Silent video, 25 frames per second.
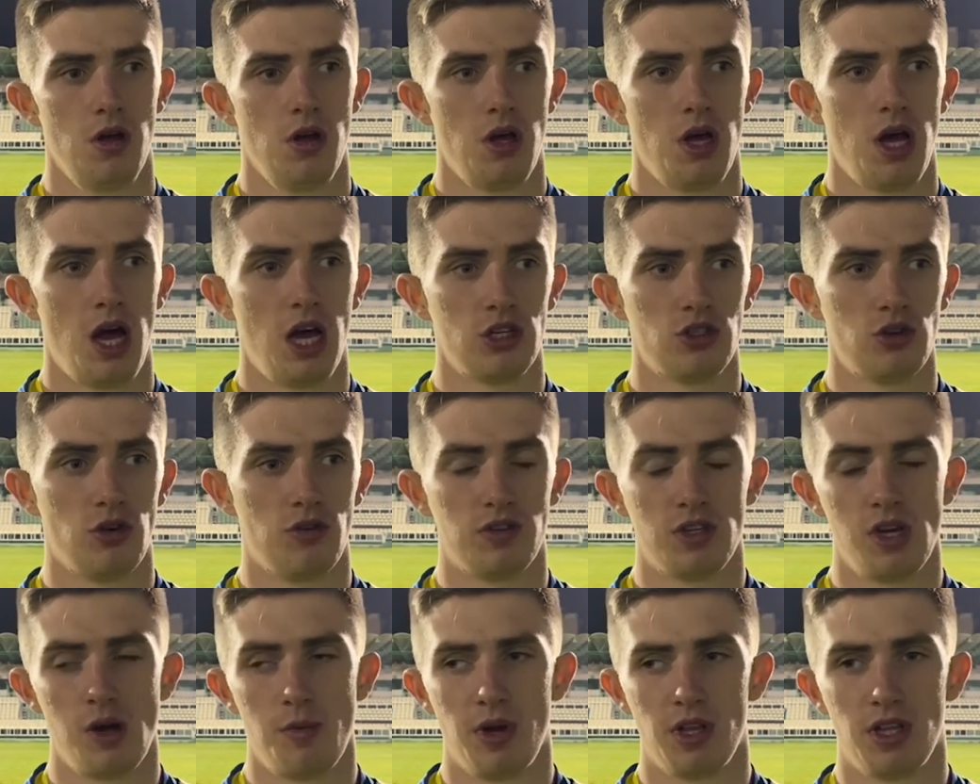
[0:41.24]
that's
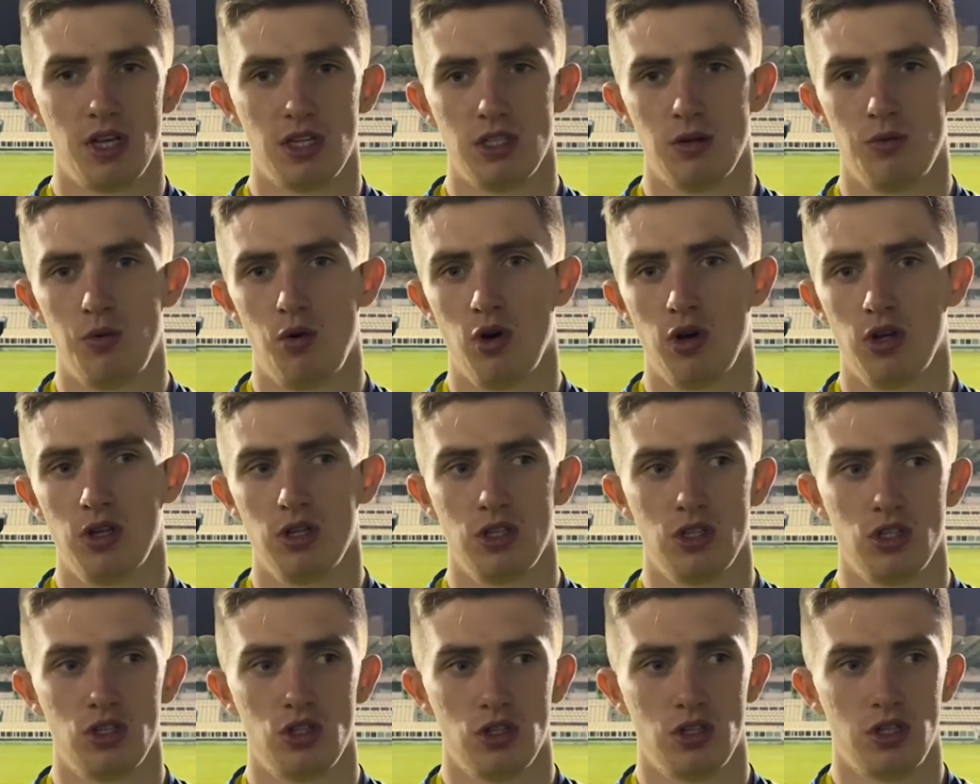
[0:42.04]
obviously a bit disappointing.
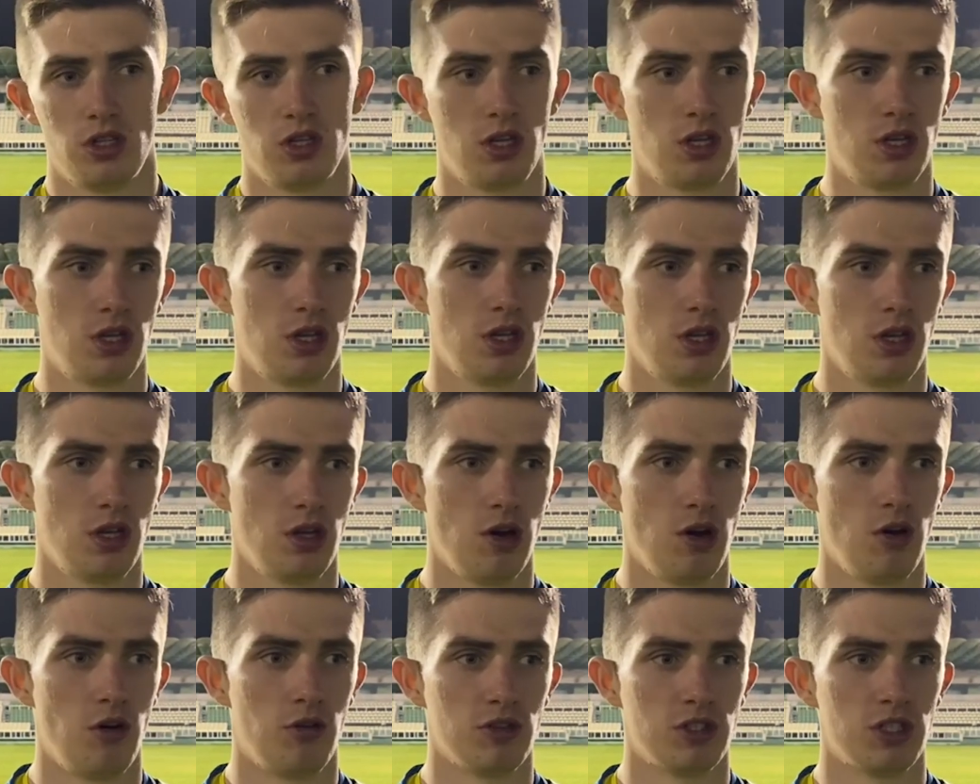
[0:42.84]
It's just
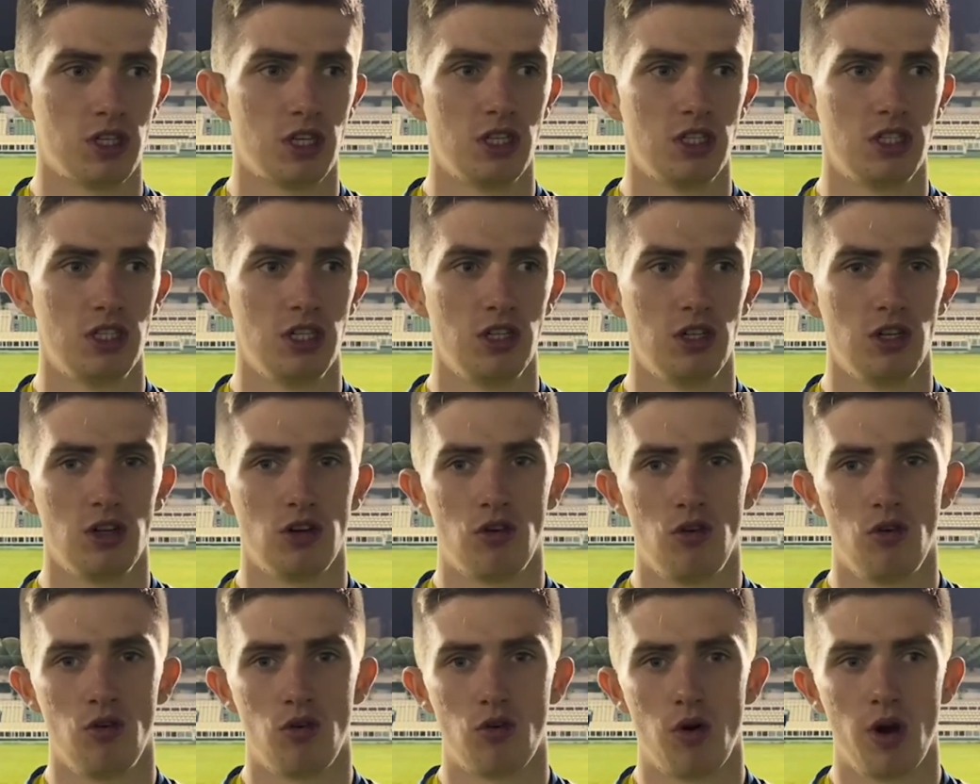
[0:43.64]
obviously conceding the
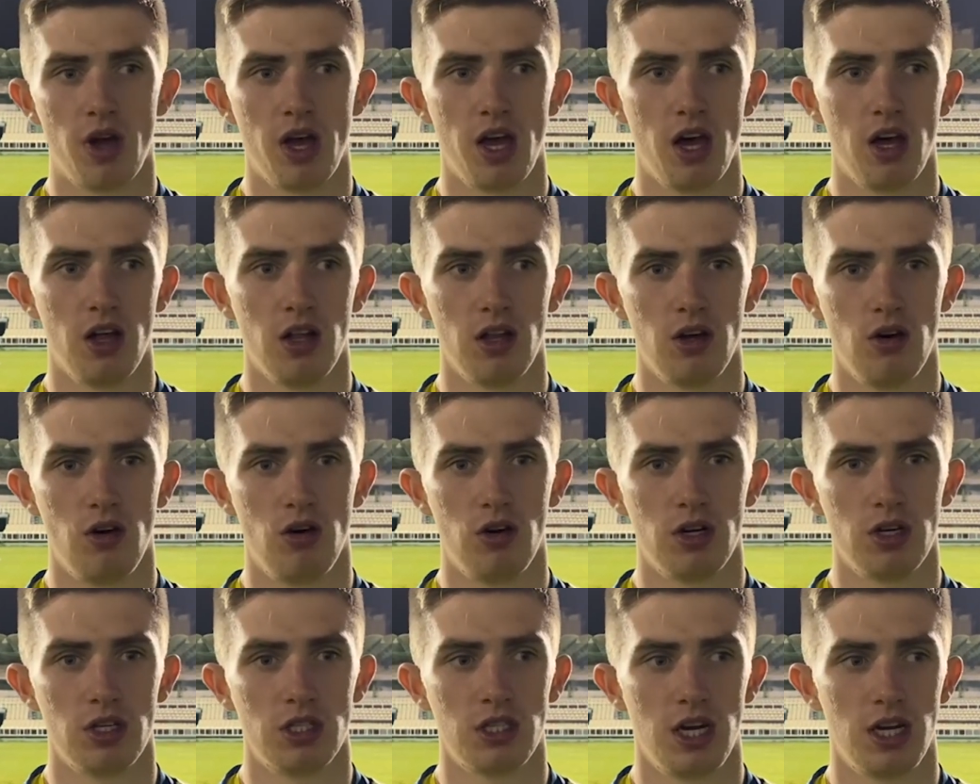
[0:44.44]
goal quite early
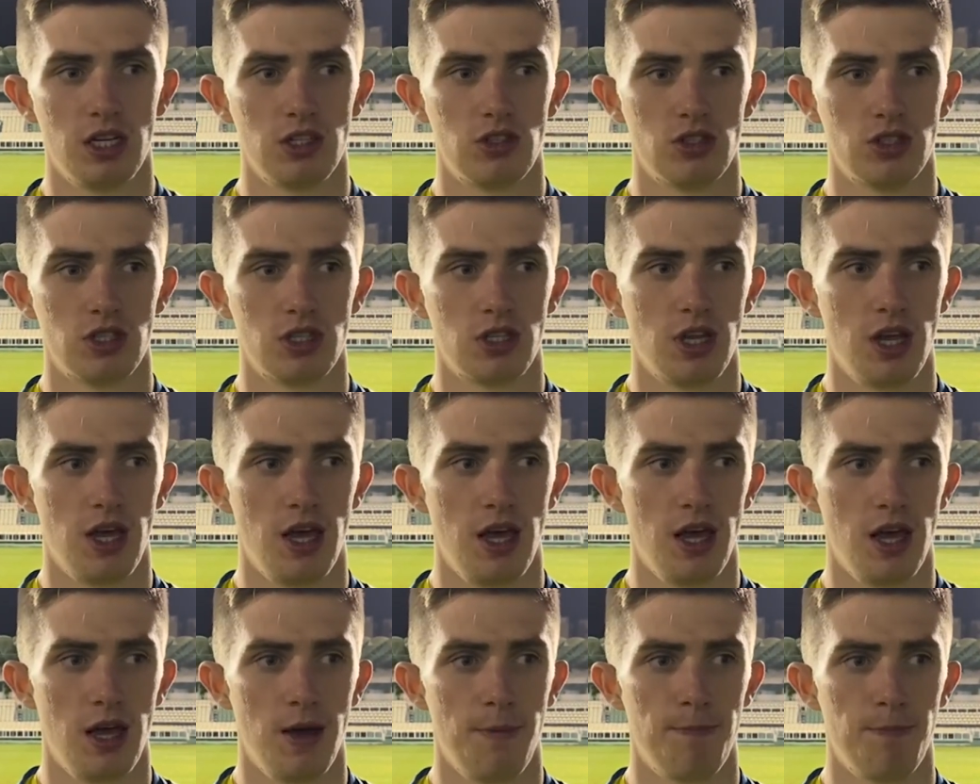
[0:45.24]
on, is that just
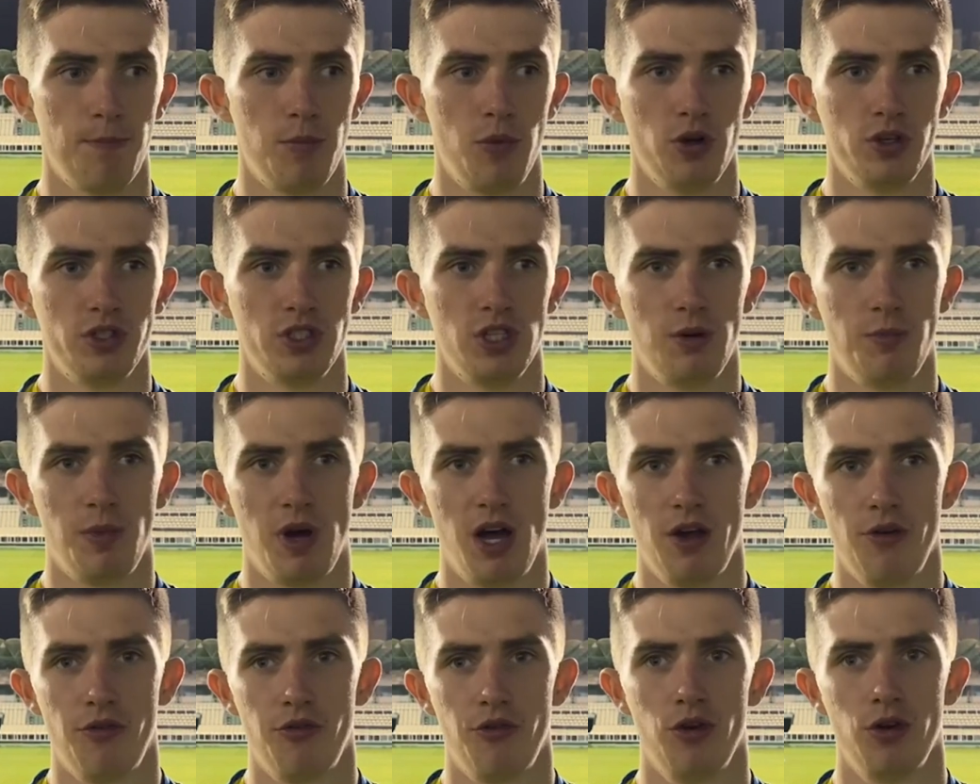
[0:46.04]
puts in the
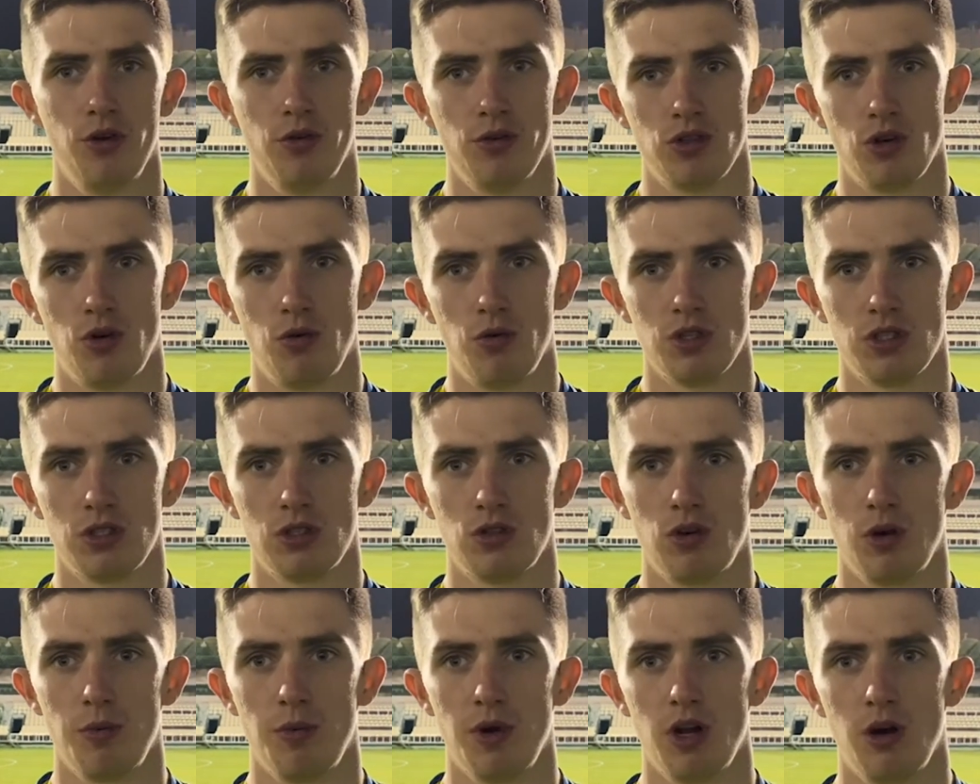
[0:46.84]
back foot, and it's always
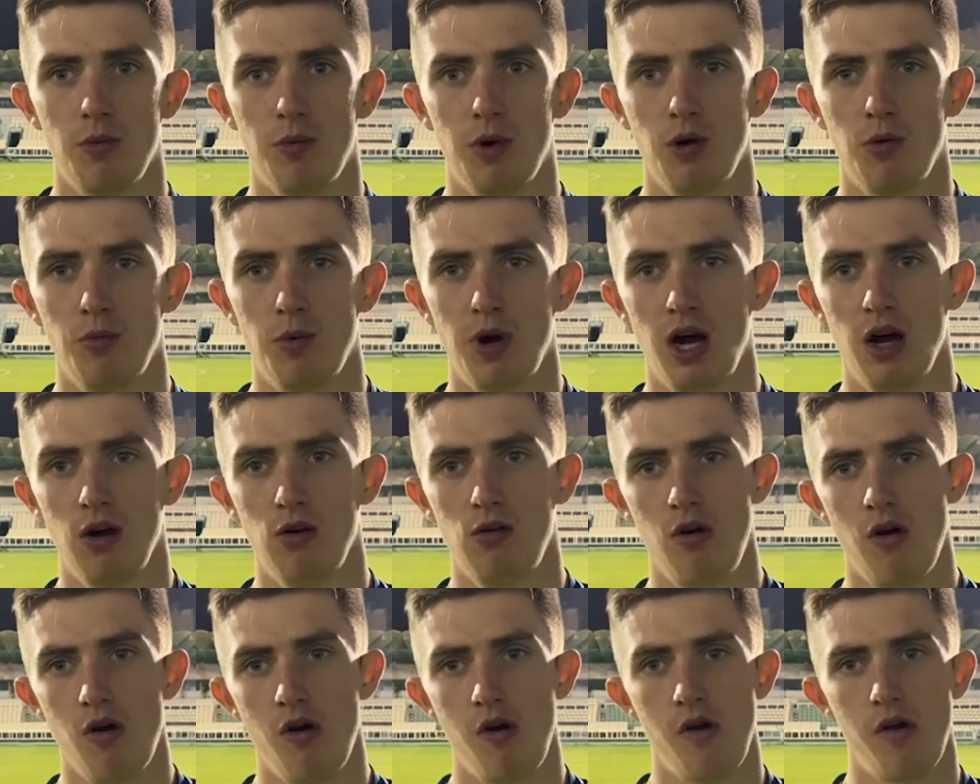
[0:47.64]
going to be an uphill battle.
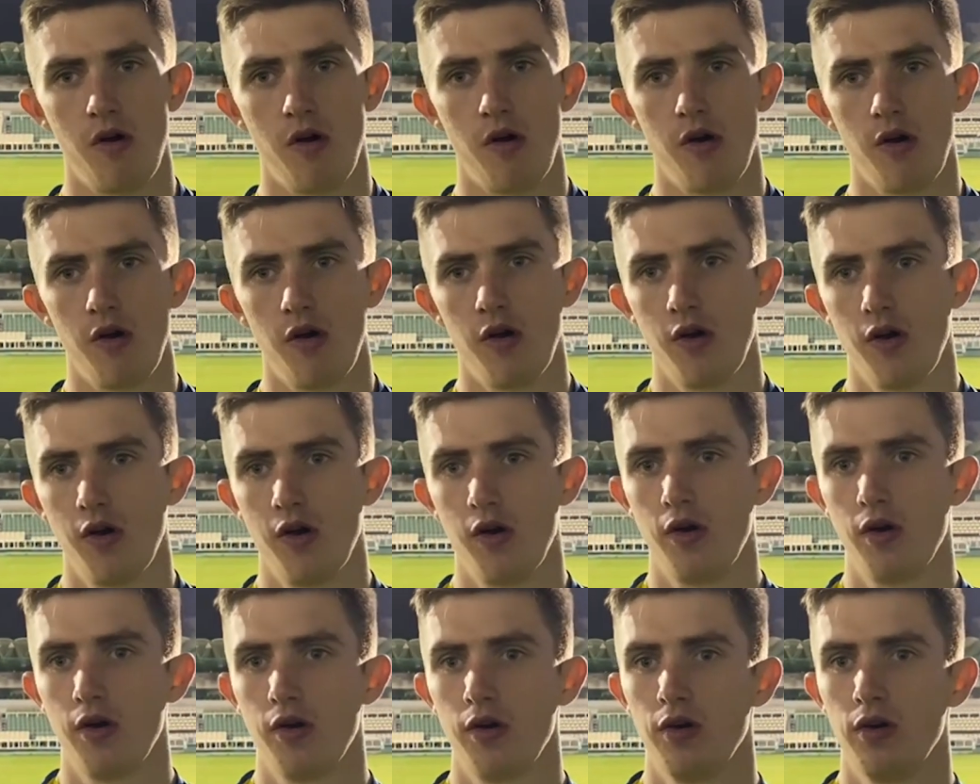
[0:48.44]
We were
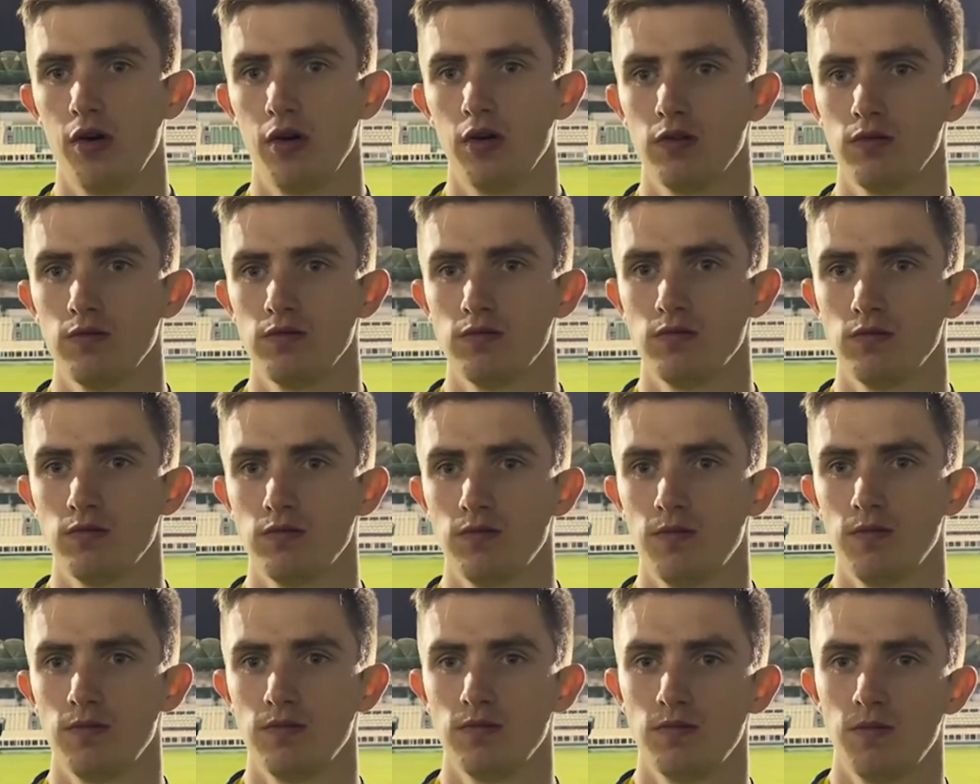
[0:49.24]
the 4th seeded
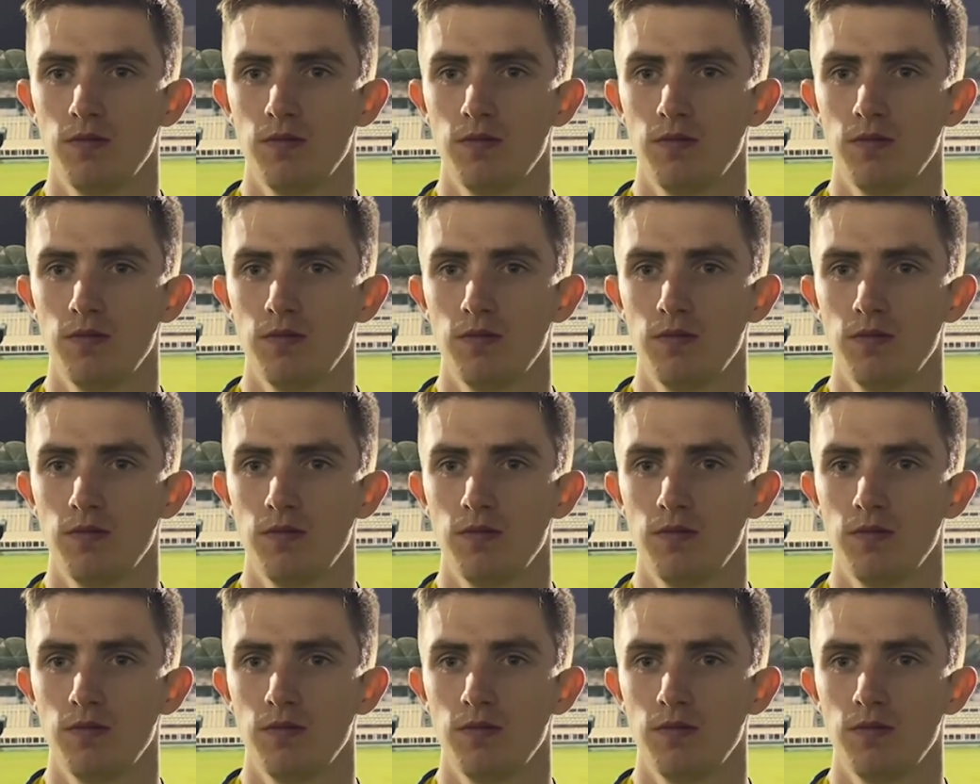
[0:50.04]
team going